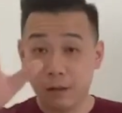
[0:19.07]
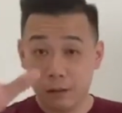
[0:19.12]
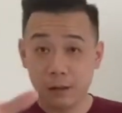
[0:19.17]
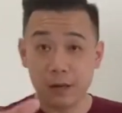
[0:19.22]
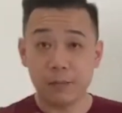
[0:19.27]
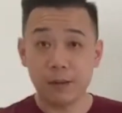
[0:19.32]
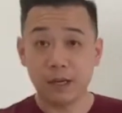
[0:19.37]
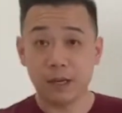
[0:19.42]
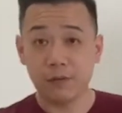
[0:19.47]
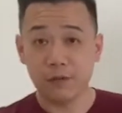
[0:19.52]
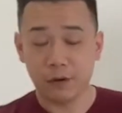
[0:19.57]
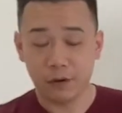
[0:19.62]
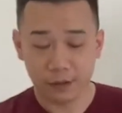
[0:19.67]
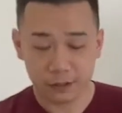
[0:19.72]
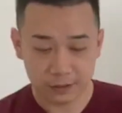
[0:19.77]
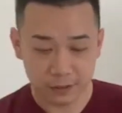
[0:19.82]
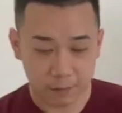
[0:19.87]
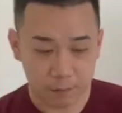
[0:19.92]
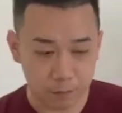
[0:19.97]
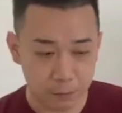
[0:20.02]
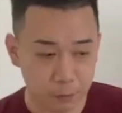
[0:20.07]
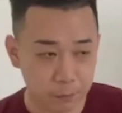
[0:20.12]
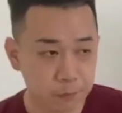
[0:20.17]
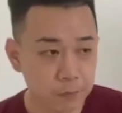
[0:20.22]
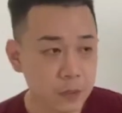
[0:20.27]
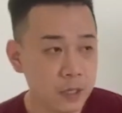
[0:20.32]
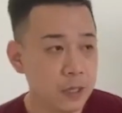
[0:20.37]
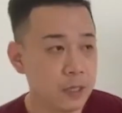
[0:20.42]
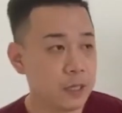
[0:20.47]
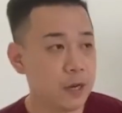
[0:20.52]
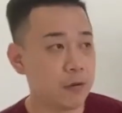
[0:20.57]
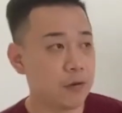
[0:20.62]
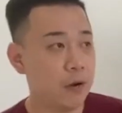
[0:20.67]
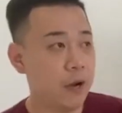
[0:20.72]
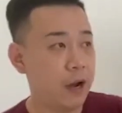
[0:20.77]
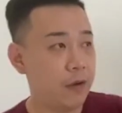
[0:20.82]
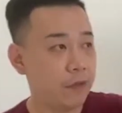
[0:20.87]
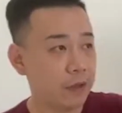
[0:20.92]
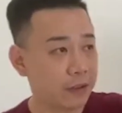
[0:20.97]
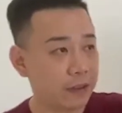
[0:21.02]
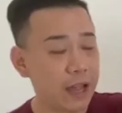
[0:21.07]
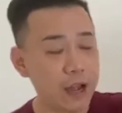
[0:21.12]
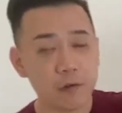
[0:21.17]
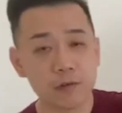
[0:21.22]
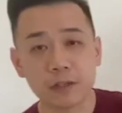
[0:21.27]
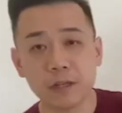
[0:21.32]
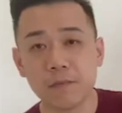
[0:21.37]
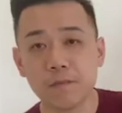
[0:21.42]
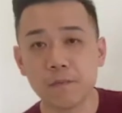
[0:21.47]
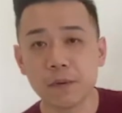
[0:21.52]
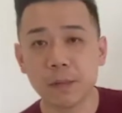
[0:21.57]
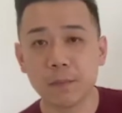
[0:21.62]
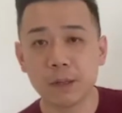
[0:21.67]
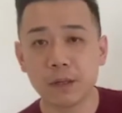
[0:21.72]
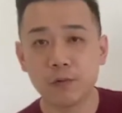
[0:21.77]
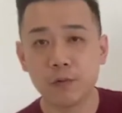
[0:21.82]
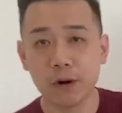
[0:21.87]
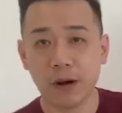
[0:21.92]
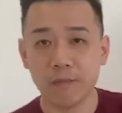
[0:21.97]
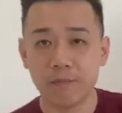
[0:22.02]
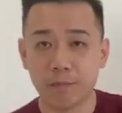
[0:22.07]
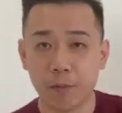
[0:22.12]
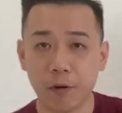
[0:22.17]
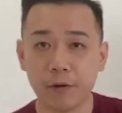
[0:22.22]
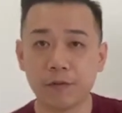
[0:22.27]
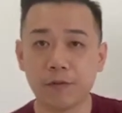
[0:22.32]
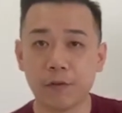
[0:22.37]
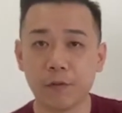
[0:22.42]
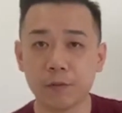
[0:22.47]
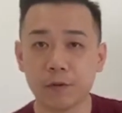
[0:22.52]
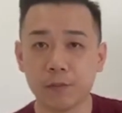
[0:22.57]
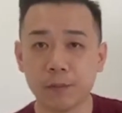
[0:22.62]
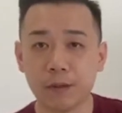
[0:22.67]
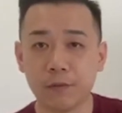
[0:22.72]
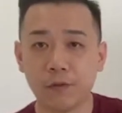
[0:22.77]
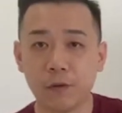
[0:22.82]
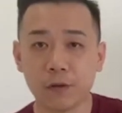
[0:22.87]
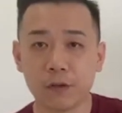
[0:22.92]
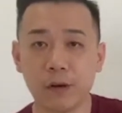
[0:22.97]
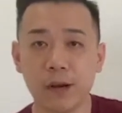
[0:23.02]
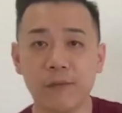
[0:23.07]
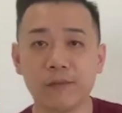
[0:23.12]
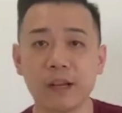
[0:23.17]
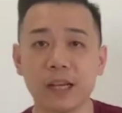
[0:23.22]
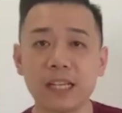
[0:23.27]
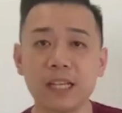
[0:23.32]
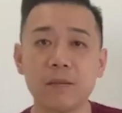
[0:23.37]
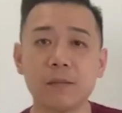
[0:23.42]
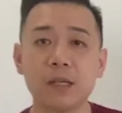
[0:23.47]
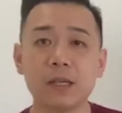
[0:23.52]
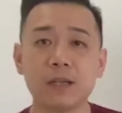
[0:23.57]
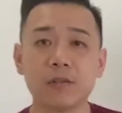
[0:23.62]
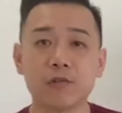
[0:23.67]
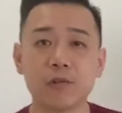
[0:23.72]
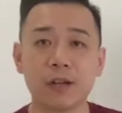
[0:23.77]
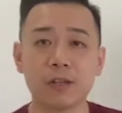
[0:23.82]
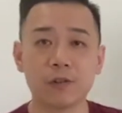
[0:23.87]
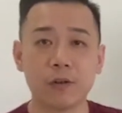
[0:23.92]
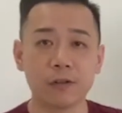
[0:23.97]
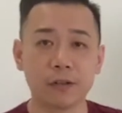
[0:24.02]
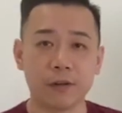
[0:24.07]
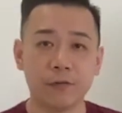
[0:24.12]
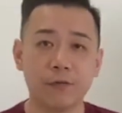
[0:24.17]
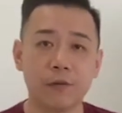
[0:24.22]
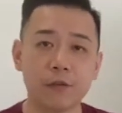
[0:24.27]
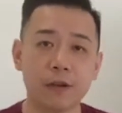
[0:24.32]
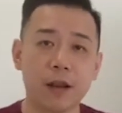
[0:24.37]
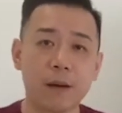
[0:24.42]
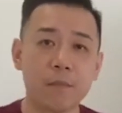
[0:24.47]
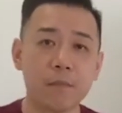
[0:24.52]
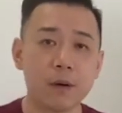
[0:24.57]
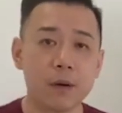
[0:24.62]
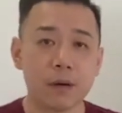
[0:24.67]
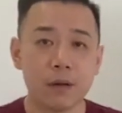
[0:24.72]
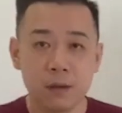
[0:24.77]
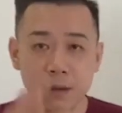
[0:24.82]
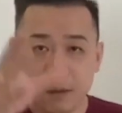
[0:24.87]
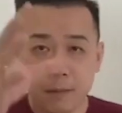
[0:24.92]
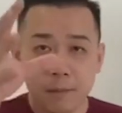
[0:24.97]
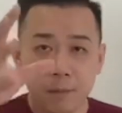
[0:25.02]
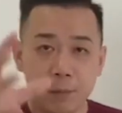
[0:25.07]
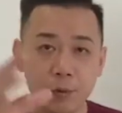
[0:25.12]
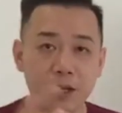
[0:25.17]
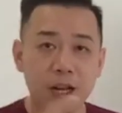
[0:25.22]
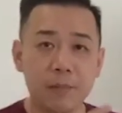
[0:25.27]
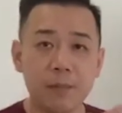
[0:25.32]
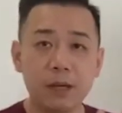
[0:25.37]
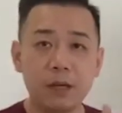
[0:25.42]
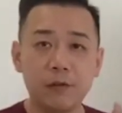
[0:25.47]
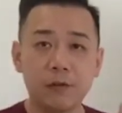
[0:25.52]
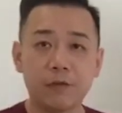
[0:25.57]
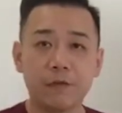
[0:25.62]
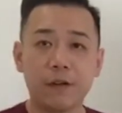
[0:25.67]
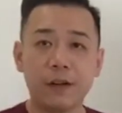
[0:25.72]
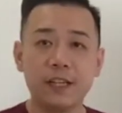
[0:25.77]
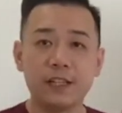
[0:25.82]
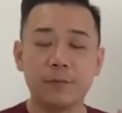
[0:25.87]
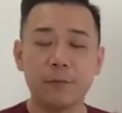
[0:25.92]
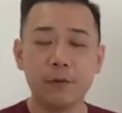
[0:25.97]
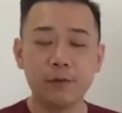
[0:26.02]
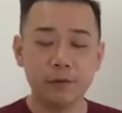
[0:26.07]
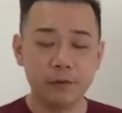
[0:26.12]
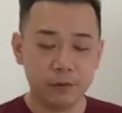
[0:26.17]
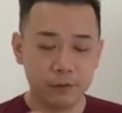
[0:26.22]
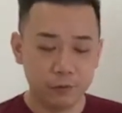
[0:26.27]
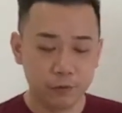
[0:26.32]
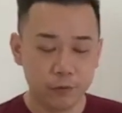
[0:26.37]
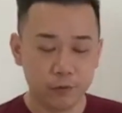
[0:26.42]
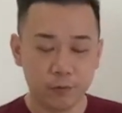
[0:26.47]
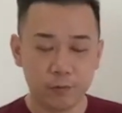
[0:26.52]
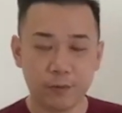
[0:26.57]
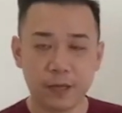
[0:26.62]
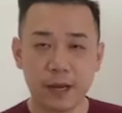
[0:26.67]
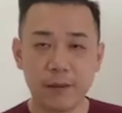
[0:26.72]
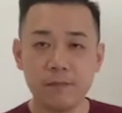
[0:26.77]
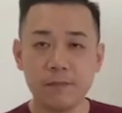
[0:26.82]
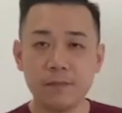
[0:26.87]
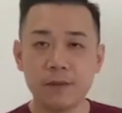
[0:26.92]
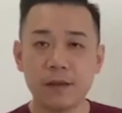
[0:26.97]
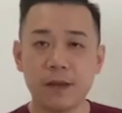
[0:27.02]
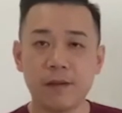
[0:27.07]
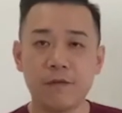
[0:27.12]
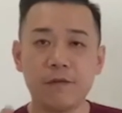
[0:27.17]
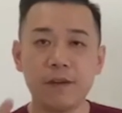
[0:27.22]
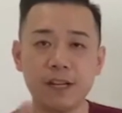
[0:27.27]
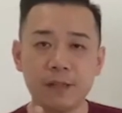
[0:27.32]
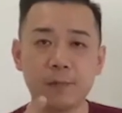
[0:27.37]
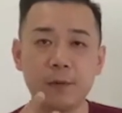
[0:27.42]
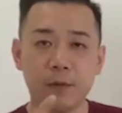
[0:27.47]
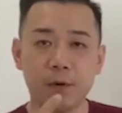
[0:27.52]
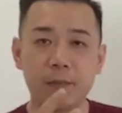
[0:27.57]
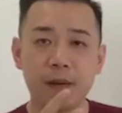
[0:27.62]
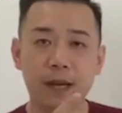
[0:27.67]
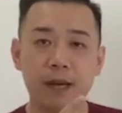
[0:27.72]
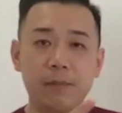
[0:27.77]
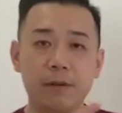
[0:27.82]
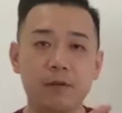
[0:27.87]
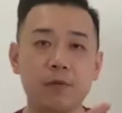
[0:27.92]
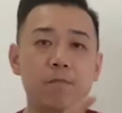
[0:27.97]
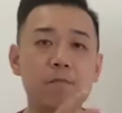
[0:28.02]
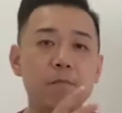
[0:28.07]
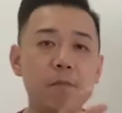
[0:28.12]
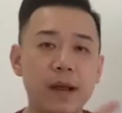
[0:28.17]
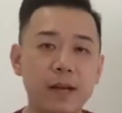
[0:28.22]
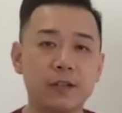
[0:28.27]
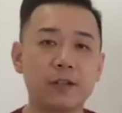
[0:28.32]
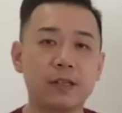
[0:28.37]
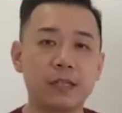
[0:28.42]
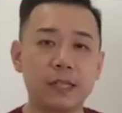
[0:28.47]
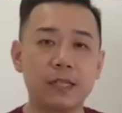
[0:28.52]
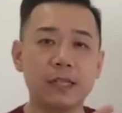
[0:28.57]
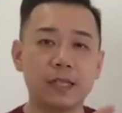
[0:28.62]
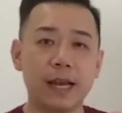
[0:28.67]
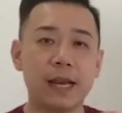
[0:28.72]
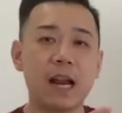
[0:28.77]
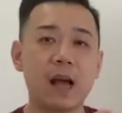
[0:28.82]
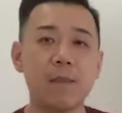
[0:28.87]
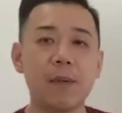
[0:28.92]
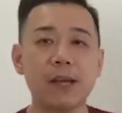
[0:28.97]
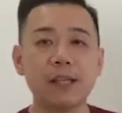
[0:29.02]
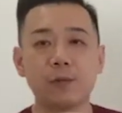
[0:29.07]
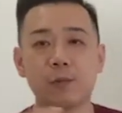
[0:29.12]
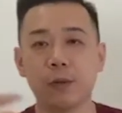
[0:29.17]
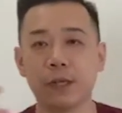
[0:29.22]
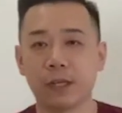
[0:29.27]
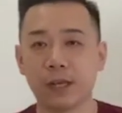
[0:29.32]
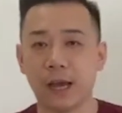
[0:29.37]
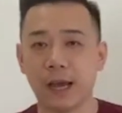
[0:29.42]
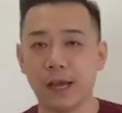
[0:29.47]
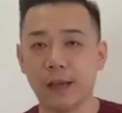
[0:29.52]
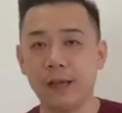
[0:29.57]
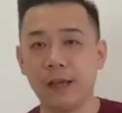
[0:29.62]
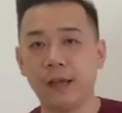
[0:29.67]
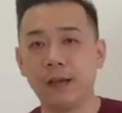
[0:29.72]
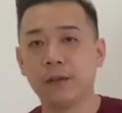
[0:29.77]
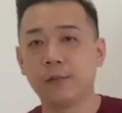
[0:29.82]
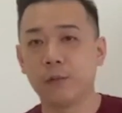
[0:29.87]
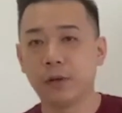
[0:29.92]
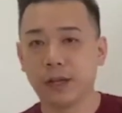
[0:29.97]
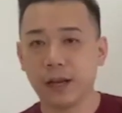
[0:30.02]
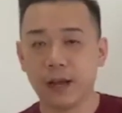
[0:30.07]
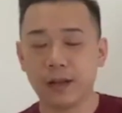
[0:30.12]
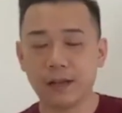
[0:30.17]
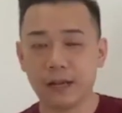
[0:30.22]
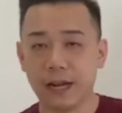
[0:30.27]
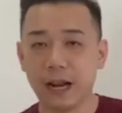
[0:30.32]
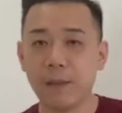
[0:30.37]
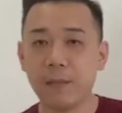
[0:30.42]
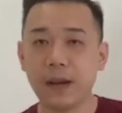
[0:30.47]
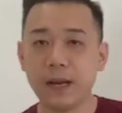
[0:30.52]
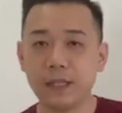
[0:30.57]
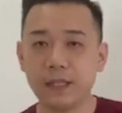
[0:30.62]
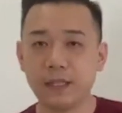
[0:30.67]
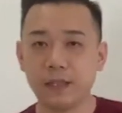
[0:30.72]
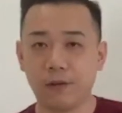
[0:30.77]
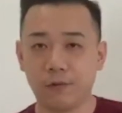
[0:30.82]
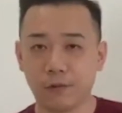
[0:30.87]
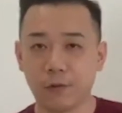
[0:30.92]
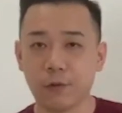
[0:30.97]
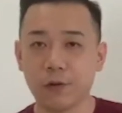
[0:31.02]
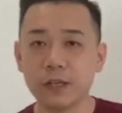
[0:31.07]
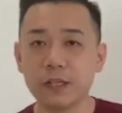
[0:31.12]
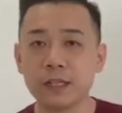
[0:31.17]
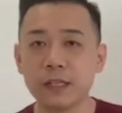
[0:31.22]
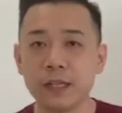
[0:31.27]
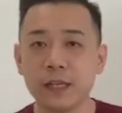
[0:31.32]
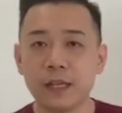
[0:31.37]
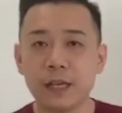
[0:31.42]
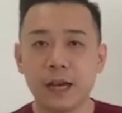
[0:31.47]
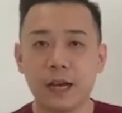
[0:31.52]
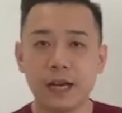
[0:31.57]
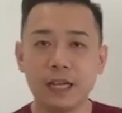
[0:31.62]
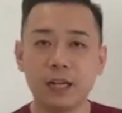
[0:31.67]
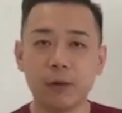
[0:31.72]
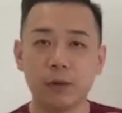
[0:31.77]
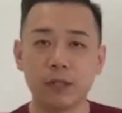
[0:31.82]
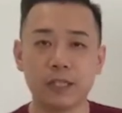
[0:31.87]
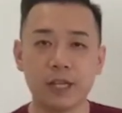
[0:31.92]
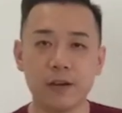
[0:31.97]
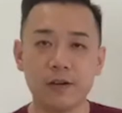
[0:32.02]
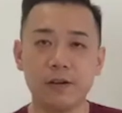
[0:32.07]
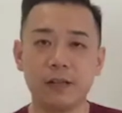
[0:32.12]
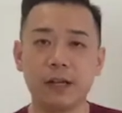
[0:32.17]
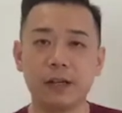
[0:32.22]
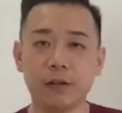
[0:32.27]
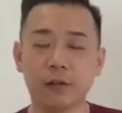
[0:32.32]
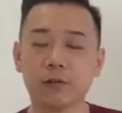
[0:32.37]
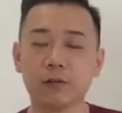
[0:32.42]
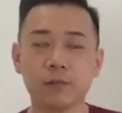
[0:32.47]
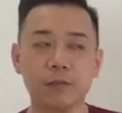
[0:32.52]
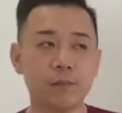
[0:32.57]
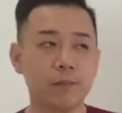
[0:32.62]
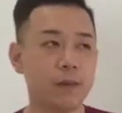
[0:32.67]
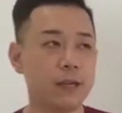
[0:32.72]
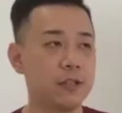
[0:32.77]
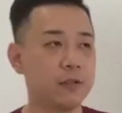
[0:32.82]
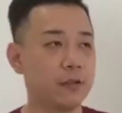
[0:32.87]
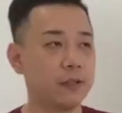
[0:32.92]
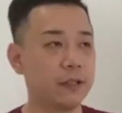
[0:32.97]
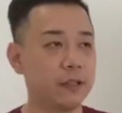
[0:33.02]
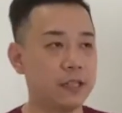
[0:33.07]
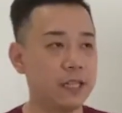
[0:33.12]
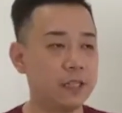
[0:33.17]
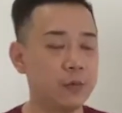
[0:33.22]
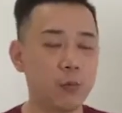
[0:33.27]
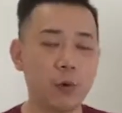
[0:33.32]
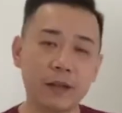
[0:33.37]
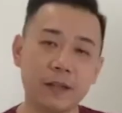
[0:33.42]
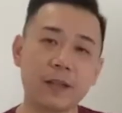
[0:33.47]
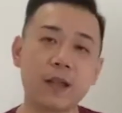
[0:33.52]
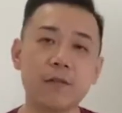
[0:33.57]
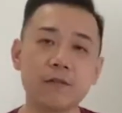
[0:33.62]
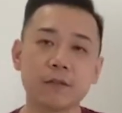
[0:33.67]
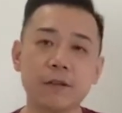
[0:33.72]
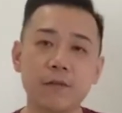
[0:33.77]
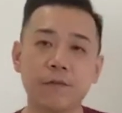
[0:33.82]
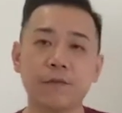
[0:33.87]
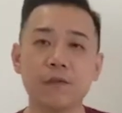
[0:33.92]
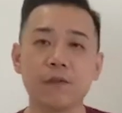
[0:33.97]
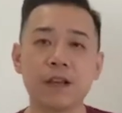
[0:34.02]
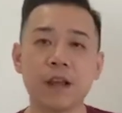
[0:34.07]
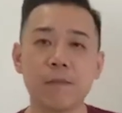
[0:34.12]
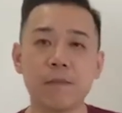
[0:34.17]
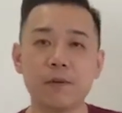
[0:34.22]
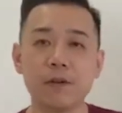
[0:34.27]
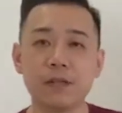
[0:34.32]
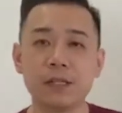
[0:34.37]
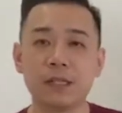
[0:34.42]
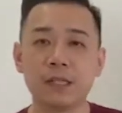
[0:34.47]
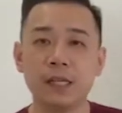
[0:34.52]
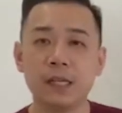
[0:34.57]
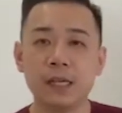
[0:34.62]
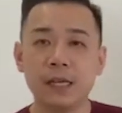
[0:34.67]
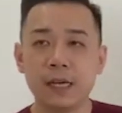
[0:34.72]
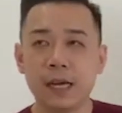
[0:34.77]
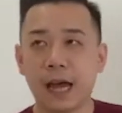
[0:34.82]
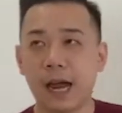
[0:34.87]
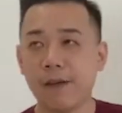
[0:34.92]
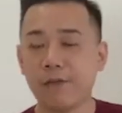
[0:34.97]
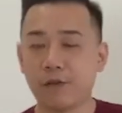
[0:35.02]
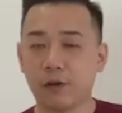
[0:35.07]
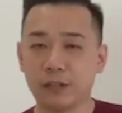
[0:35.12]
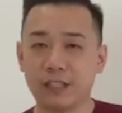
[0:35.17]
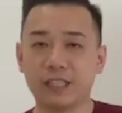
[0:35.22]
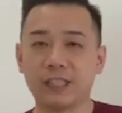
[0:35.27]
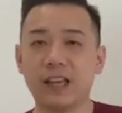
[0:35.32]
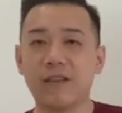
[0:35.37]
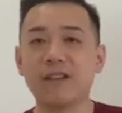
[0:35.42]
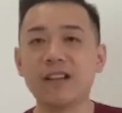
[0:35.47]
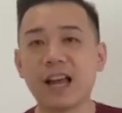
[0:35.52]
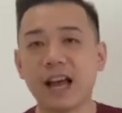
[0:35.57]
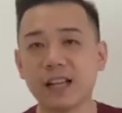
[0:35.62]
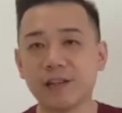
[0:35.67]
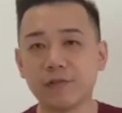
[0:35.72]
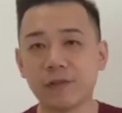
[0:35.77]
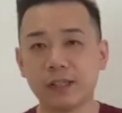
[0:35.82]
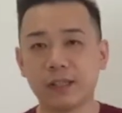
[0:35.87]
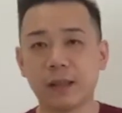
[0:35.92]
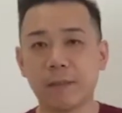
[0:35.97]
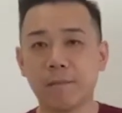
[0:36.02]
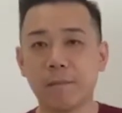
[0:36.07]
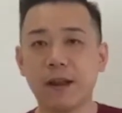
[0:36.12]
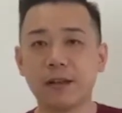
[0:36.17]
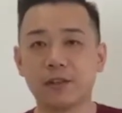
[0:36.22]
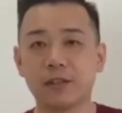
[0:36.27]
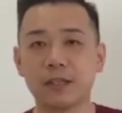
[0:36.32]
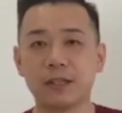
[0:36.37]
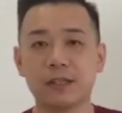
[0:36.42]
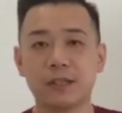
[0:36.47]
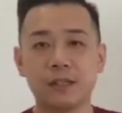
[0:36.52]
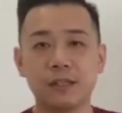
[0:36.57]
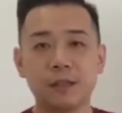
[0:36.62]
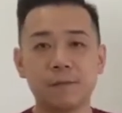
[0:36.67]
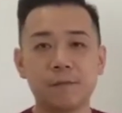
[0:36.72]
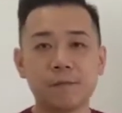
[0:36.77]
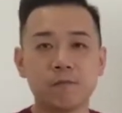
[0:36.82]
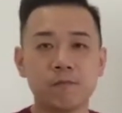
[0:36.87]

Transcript: Let me give you an example. Now, you have a thousand people who have bought from you before. You have their email address or their phone number. Put them into Facebook, group them, and Facebook will be able to match this database with their, with their database, of course. And then they will tell you that, look, based on these one thousand phone numbers, I've got seven hundred that matches